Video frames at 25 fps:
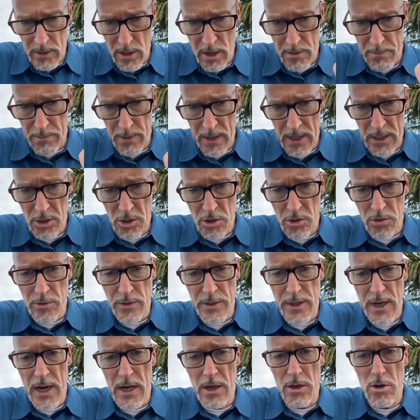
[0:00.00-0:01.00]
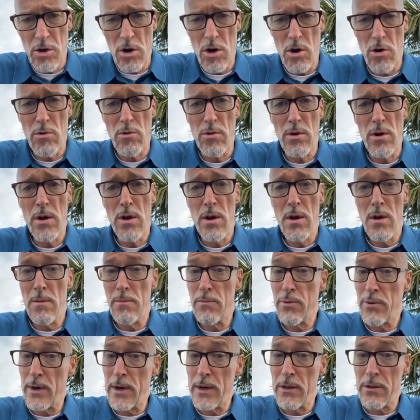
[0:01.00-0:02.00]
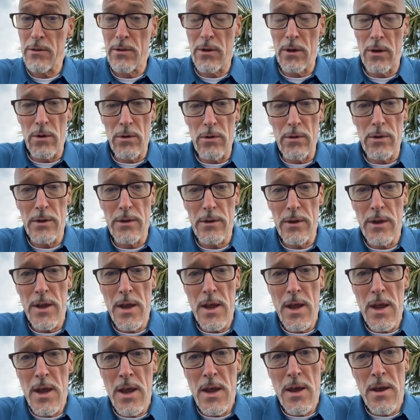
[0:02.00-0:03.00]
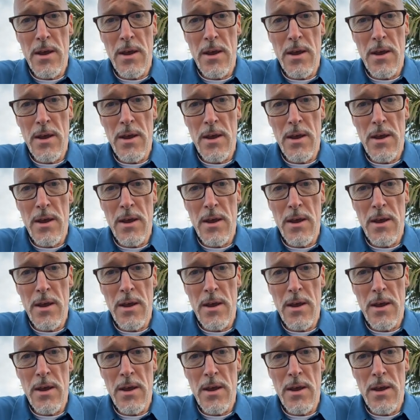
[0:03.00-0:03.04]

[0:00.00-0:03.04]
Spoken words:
God bless you, Yanko. Praise the Lord.